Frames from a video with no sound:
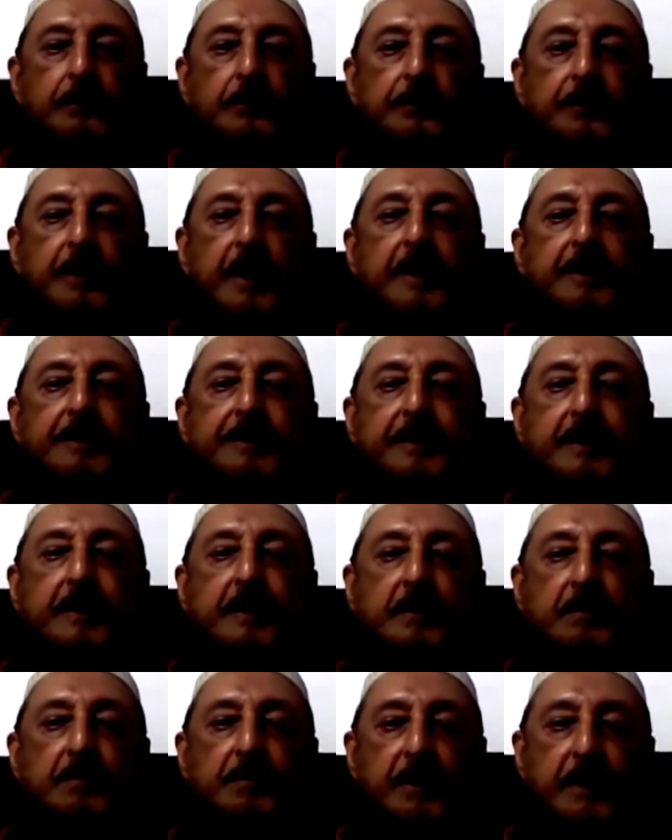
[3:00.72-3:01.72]
Society
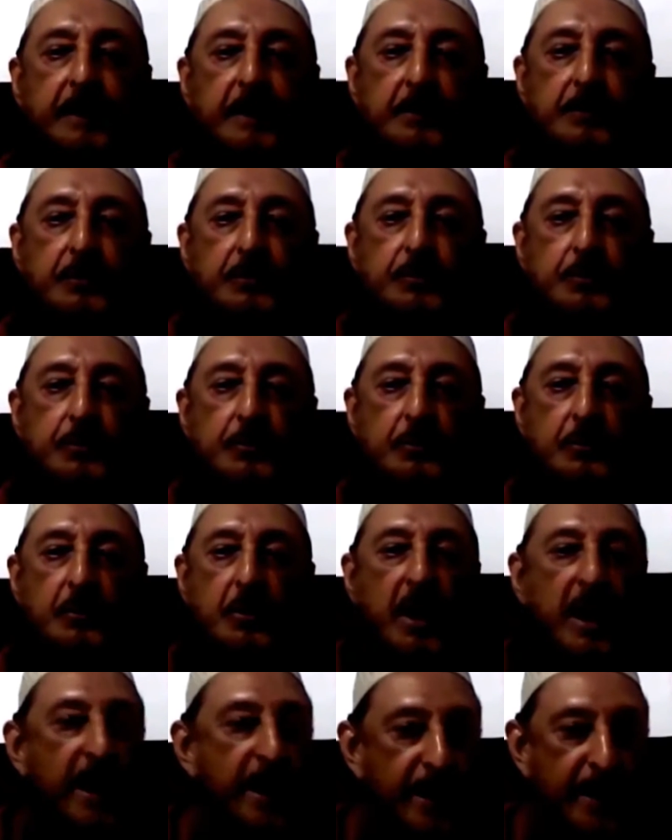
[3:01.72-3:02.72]
can begin
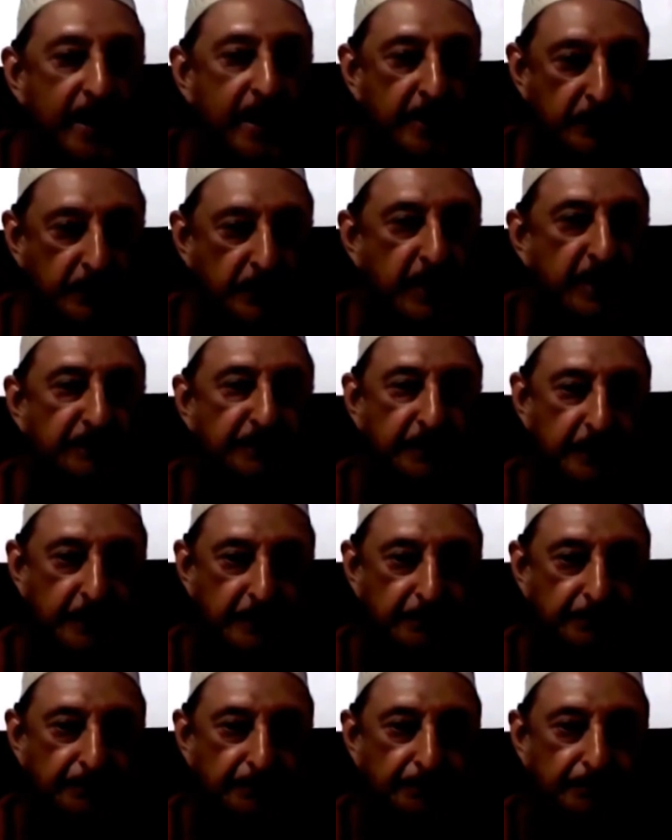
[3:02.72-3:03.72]
to
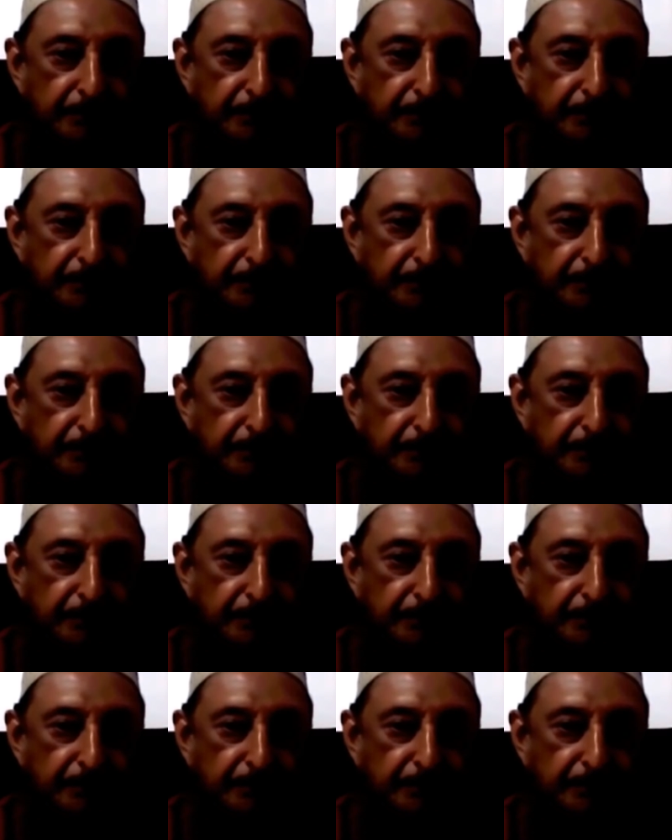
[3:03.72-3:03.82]
unravel,